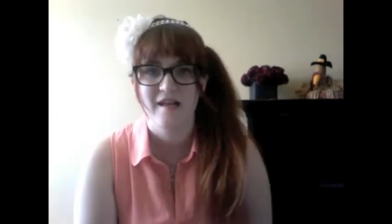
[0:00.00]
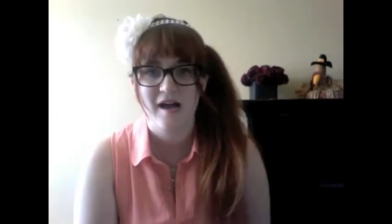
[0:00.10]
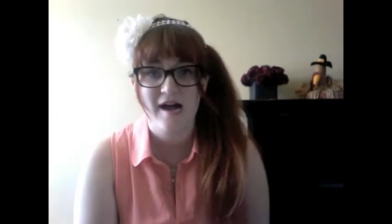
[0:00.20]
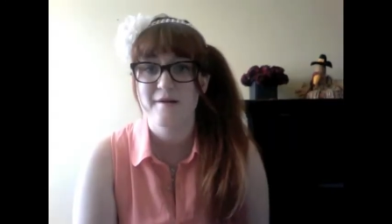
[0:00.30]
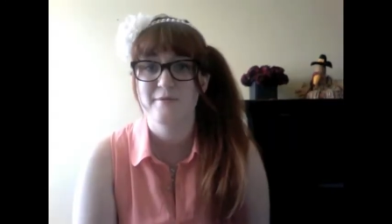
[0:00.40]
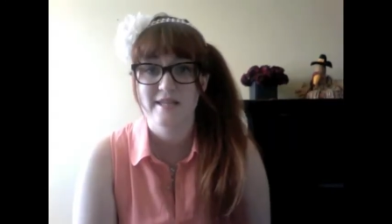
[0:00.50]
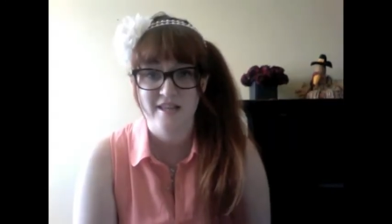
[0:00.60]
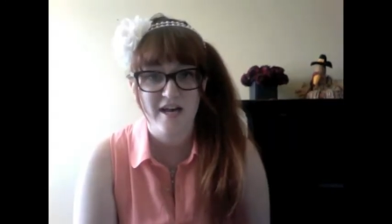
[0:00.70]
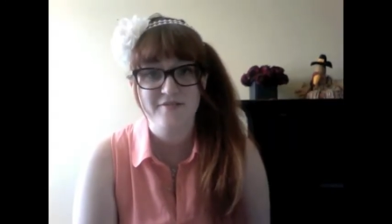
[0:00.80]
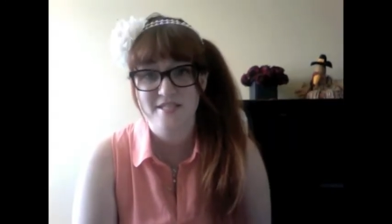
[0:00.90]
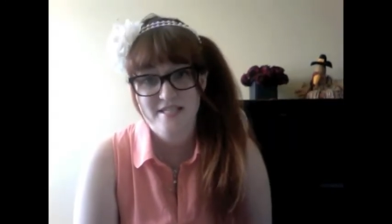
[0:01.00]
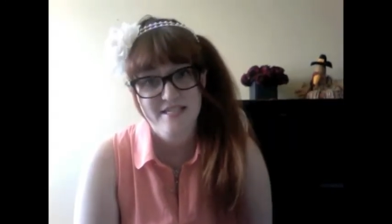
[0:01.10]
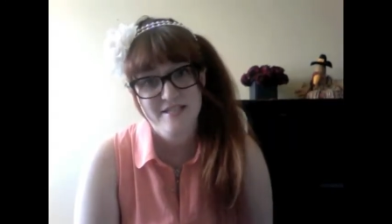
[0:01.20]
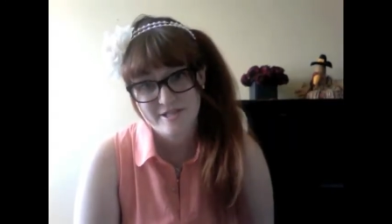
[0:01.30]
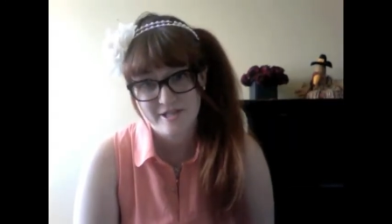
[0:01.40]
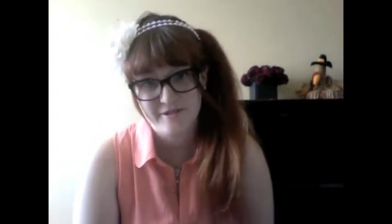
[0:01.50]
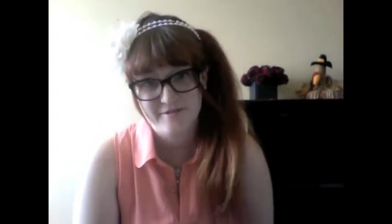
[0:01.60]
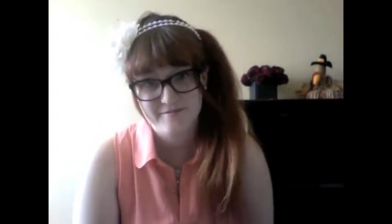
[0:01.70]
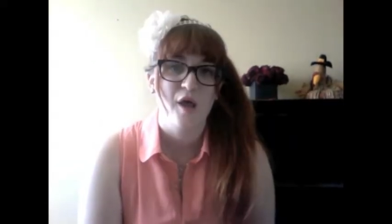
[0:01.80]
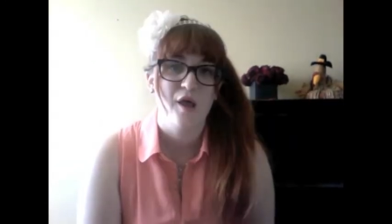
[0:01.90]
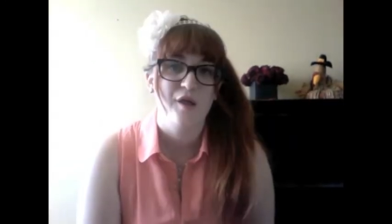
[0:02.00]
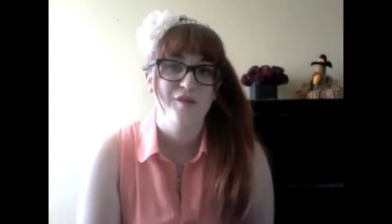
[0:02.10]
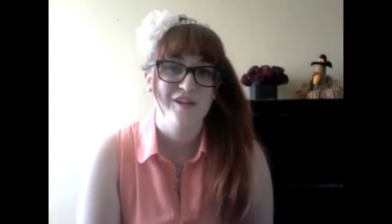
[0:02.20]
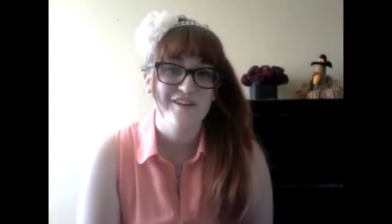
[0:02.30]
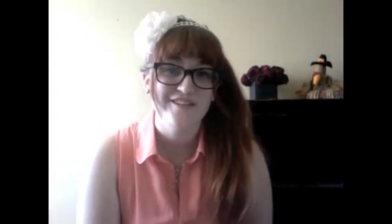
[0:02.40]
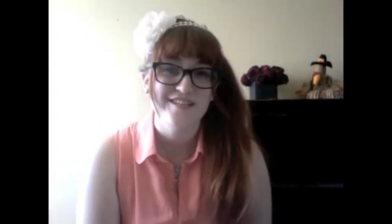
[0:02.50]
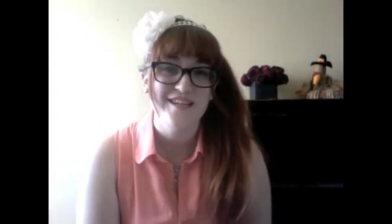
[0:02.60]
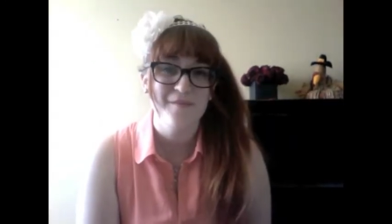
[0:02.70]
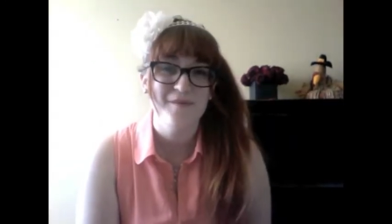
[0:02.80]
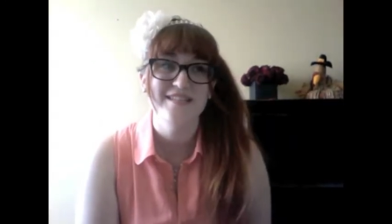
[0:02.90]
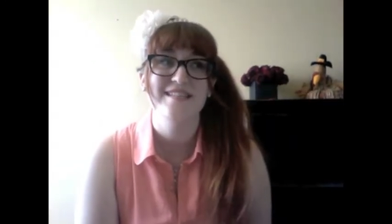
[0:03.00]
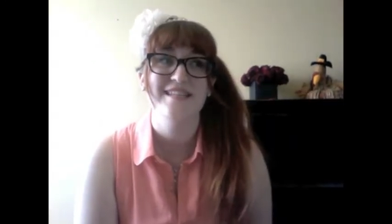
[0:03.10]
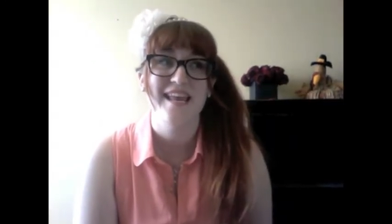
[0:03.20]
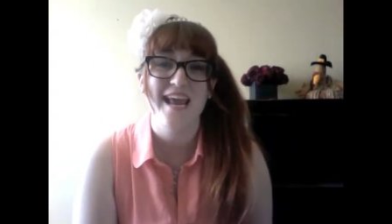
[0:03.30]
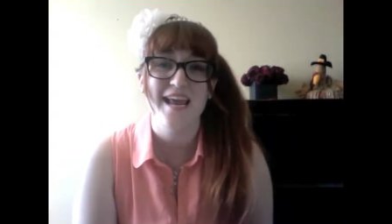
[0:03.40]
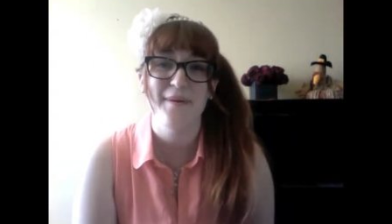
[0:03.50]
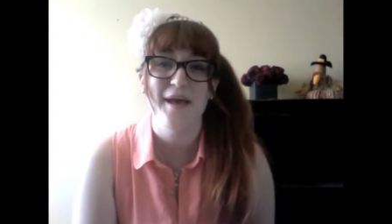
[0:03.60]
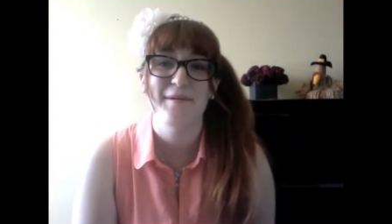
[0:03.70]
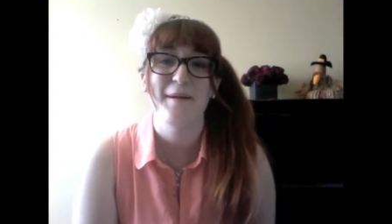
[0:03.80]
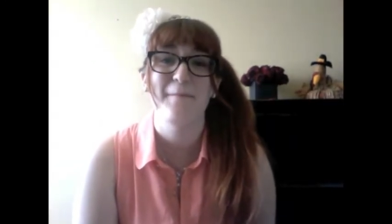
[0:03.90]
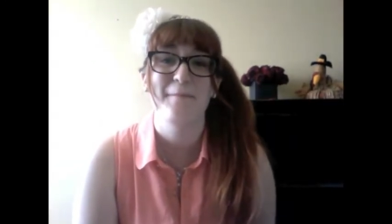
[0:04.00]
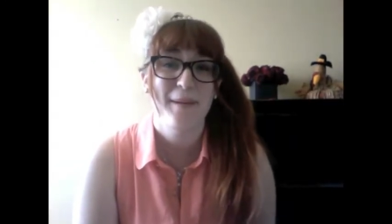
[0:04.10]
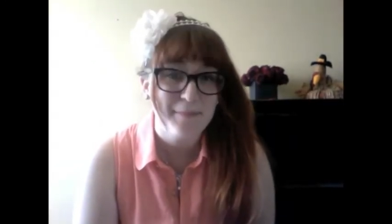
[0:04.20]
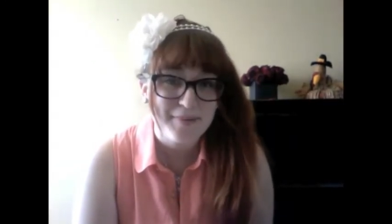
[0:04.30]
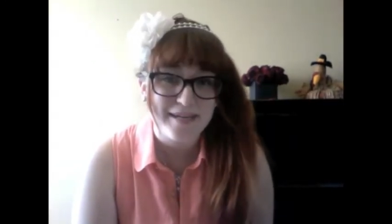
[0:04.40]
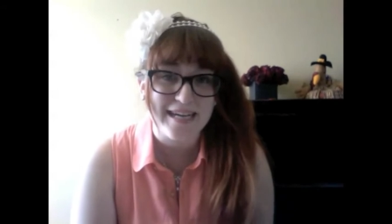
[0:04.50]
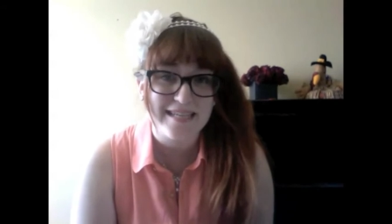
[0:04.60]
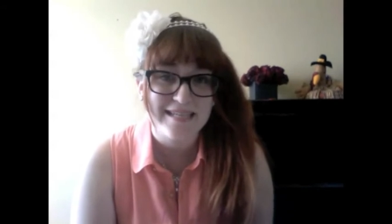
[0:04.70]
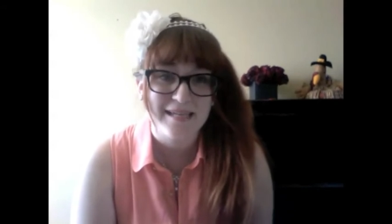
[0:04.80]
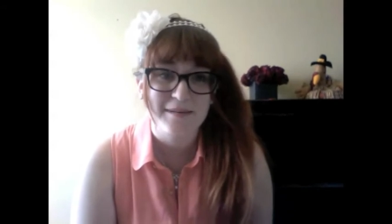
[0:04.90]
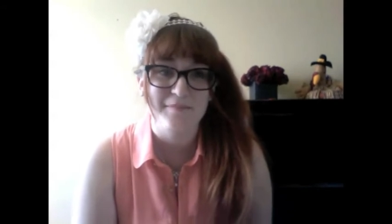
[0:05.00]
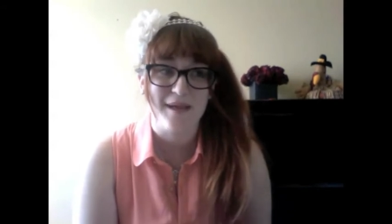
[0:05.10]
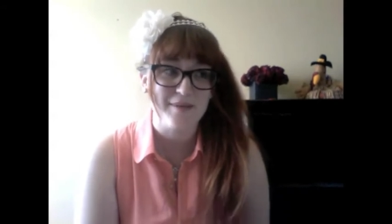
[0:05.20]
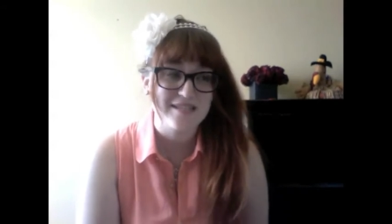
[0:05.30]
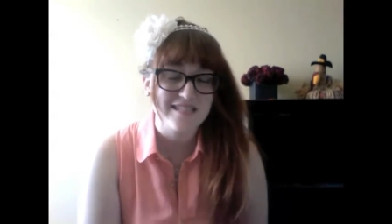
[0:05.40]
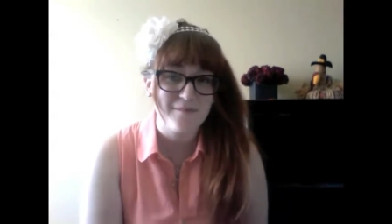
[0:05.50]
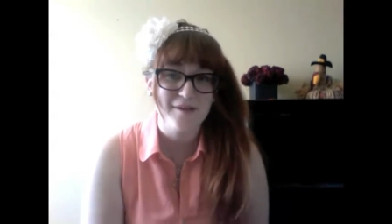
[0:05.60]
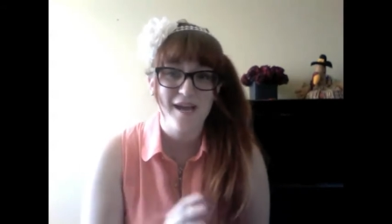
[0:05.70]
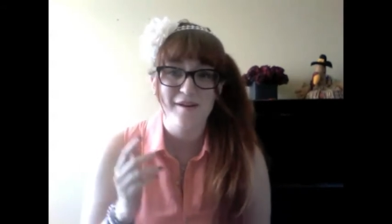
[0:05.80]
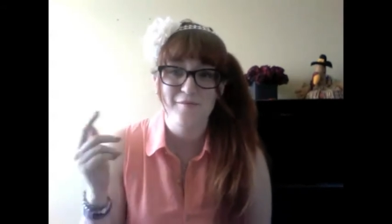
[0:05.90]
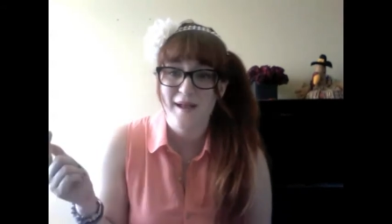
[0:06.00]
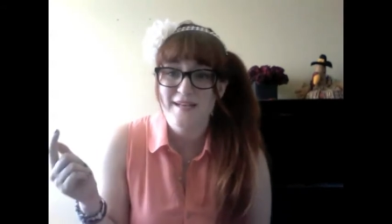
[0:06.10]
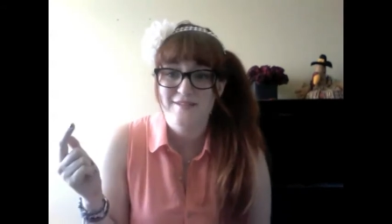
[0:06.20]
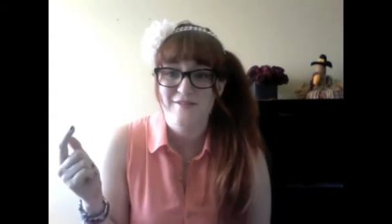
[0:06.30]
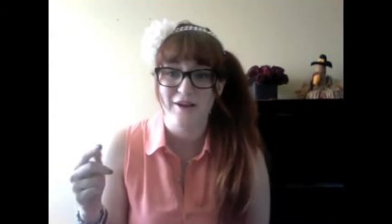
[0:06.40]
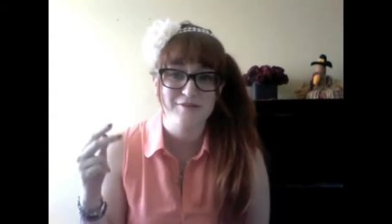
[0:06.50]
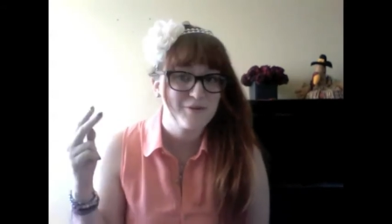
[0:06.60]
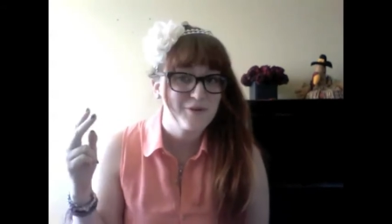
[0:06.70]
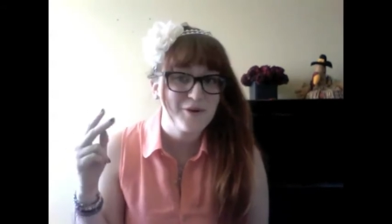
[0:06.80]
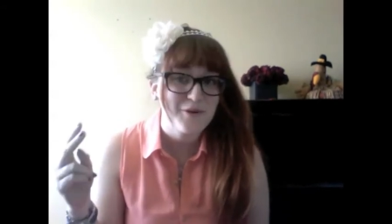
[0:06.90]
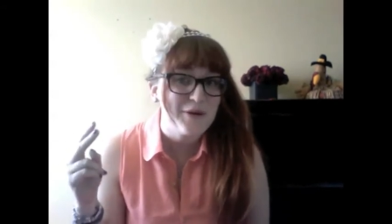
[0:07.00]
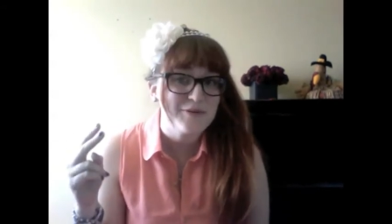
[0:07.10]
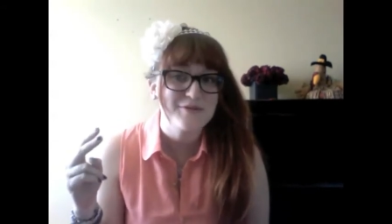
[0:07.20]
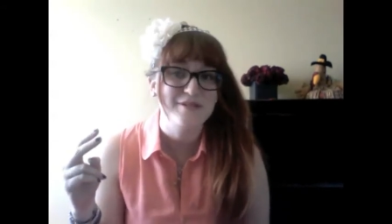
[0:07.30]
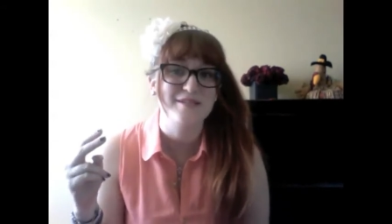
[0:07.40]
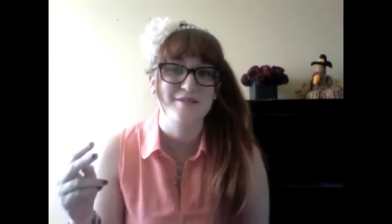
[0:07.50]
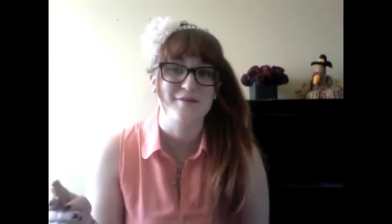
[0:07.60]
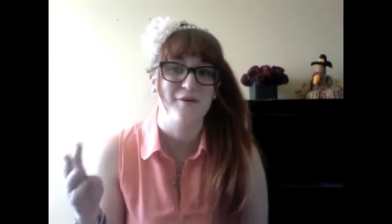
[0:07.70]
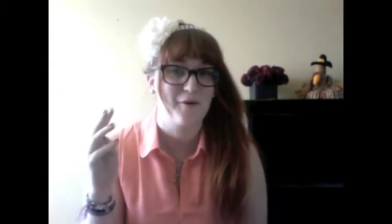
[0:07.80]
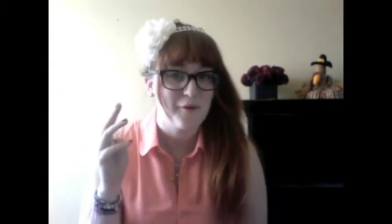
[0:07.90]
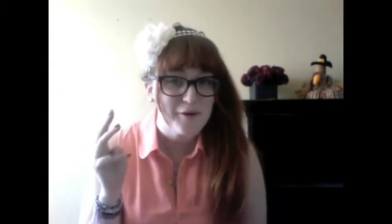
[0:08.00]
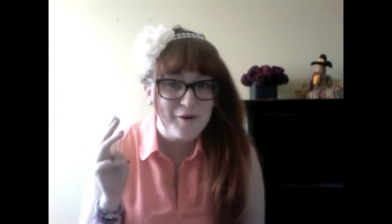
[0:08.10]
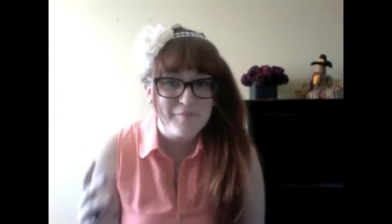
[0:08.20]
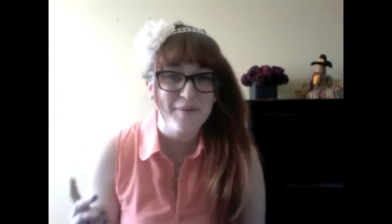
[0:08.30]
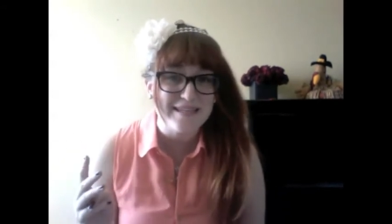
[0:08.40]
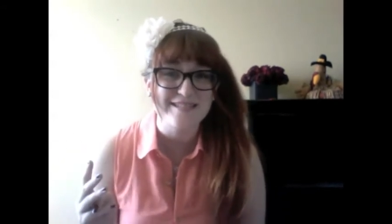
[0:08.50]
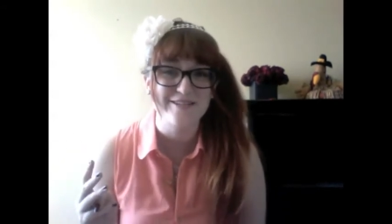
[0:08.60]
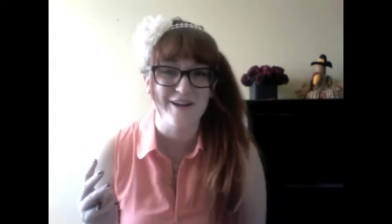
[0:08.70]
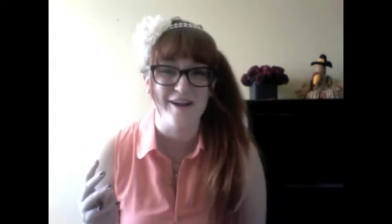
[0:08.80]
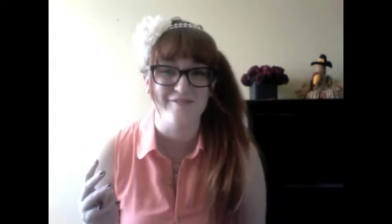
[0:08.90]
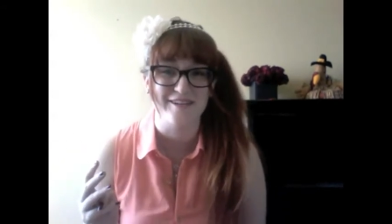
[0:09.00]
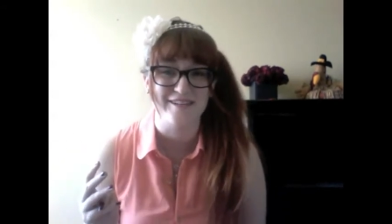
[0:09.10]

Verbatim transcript: I would love to teach you. Learn someone's name and remember it. Maybe someone at a restaurant or the grocery store or your bus driver.